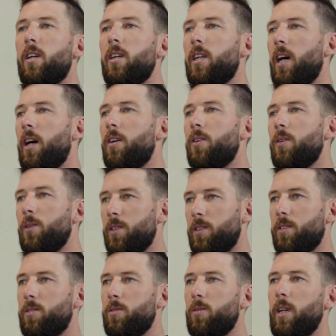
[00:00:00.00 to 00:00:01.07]

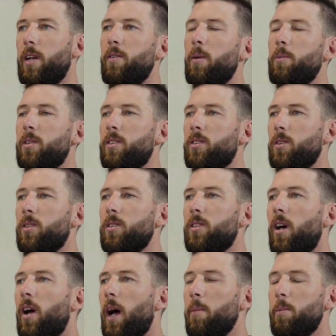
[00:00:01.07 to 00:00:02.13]
everyone was still
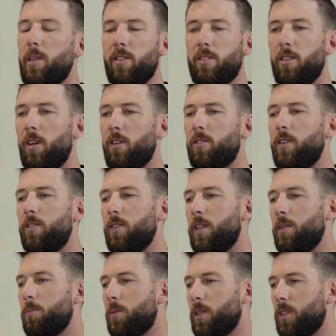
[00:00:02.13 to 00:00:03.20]
so happy and stoked for
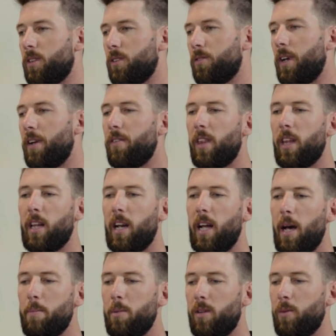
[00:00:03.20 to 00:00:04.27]
everyone because of everything that
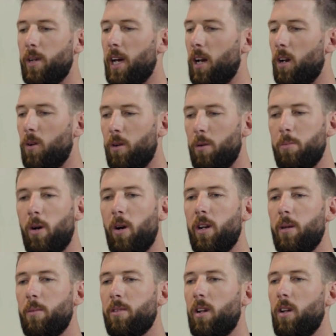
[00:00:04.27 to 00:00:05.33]
happened. We had a lot of
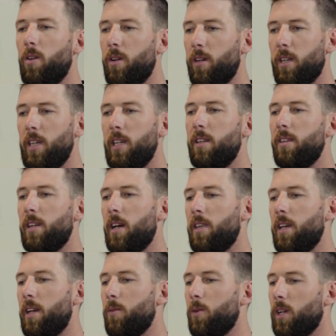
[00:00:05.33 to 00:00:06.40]
podiums and a lot of kids out
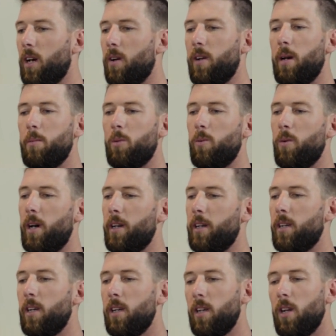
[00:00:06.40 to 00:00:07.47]
there. We're going number
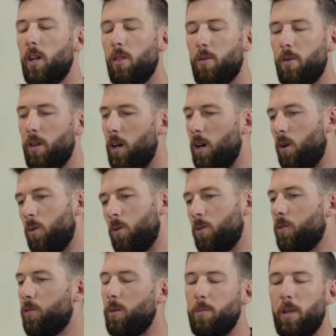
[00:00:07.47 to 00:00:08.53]
one from the
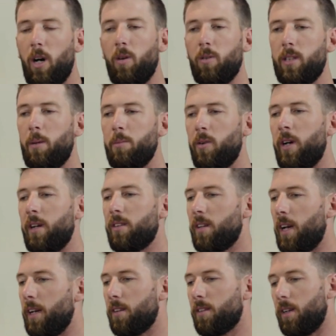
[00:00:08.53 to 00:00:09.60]
whole WA
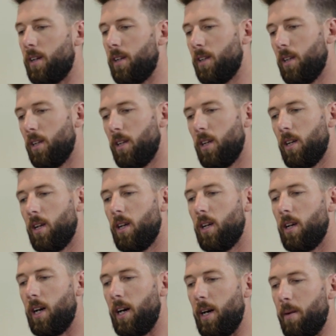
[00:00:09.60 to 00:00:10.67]
state. So
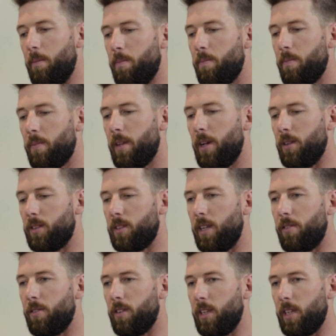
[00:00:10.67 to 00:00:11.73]
that was
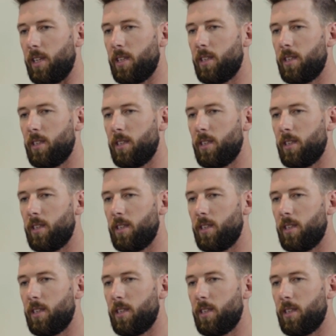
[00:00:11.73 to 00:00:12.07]
definitely